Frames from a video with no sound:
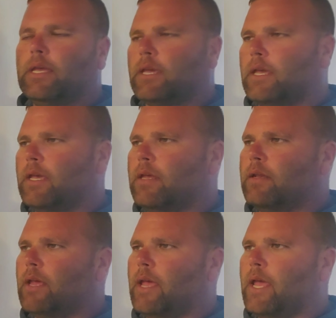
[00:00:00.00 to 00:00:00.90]

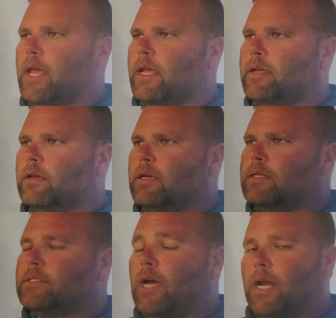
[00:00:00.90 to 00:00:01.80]
in a
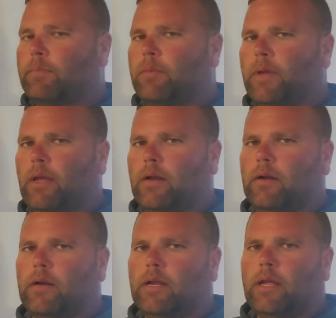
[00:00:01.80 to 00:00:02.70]
timely
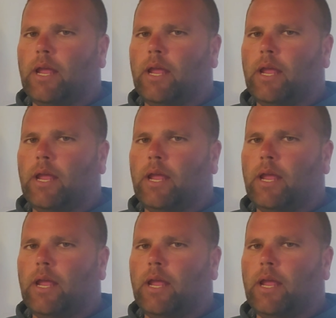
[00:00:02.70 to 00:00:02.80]
manner